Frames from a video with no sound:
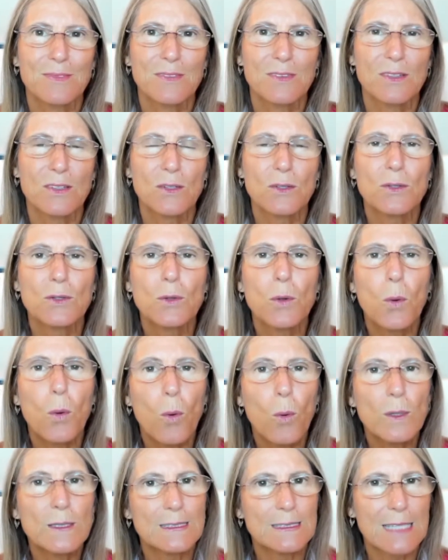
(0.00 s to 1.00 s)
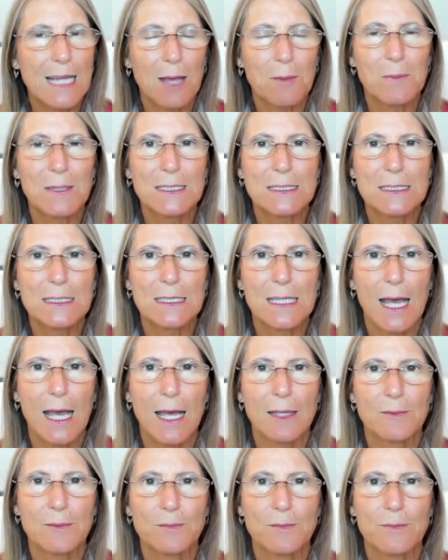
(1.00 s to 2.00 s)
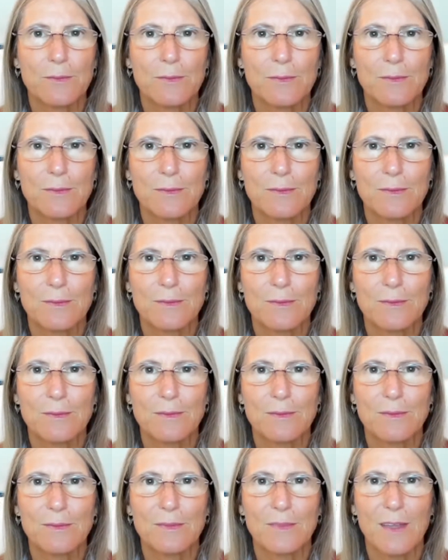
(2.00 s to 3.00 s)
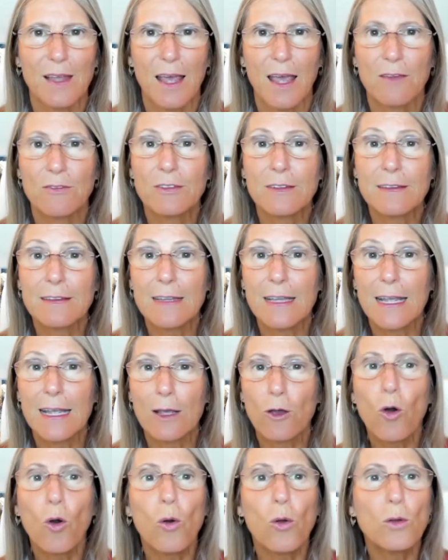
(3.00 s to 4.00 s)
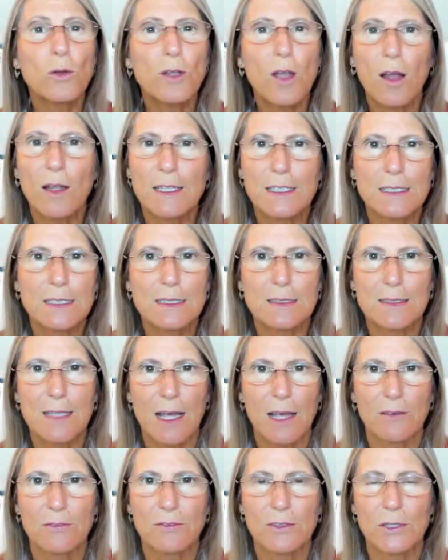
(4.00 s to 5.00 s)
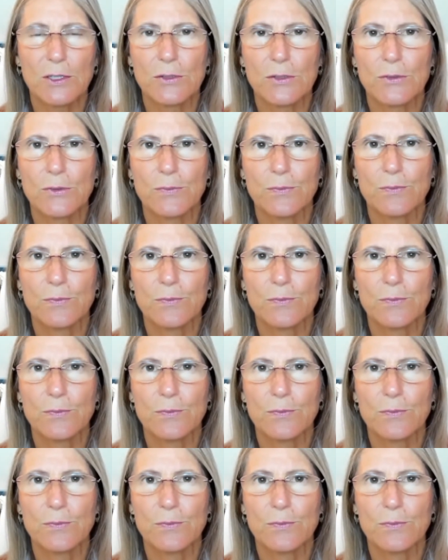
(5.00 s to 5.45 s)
You can always tap into that. Everything, all knowledge is there for you.